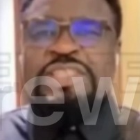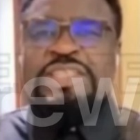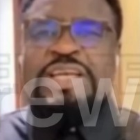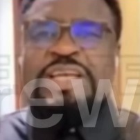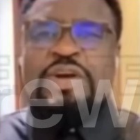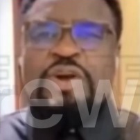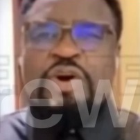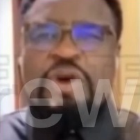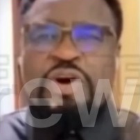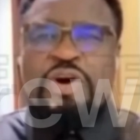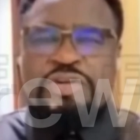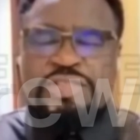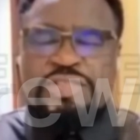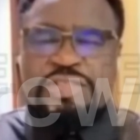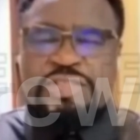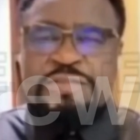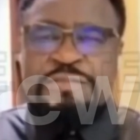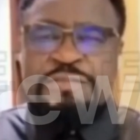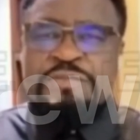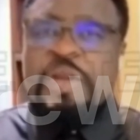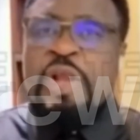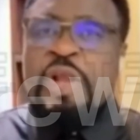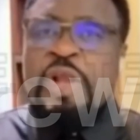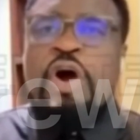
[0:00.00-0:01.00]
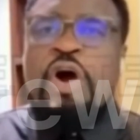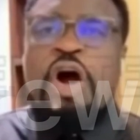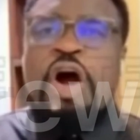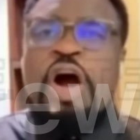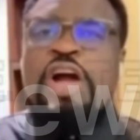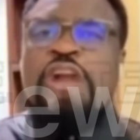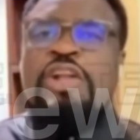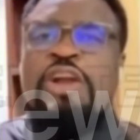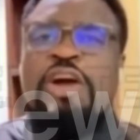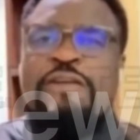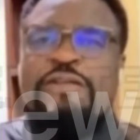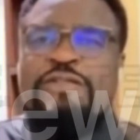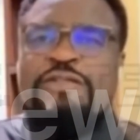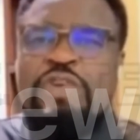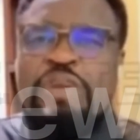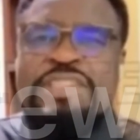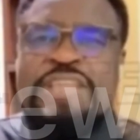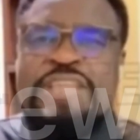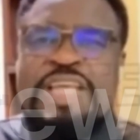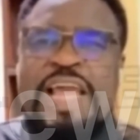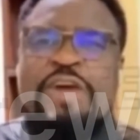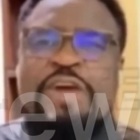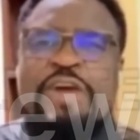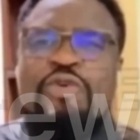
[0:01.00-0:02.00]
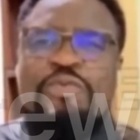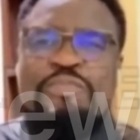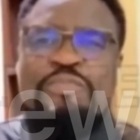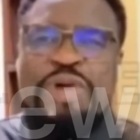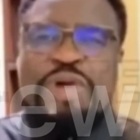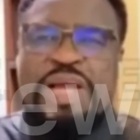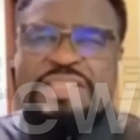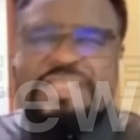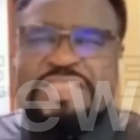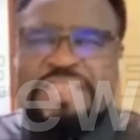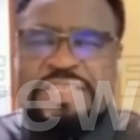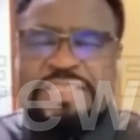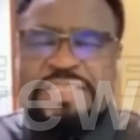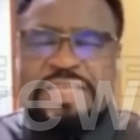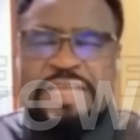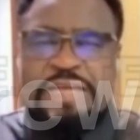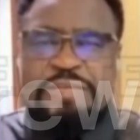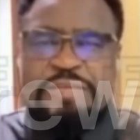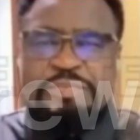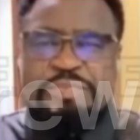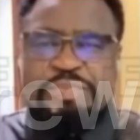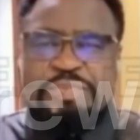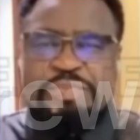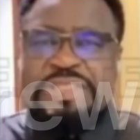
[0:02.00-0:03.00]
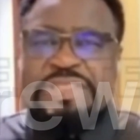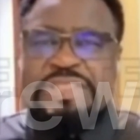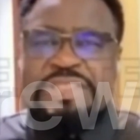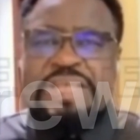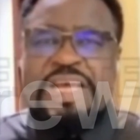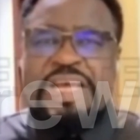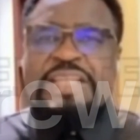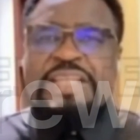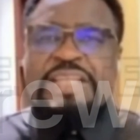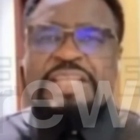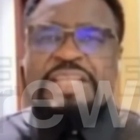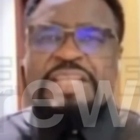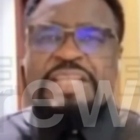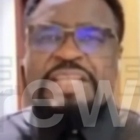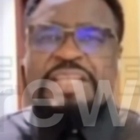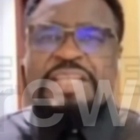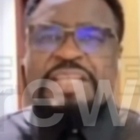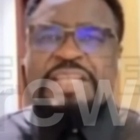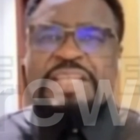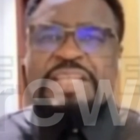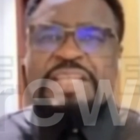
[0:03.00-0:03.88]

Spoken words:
the court. All of those encumbrances that the president raised,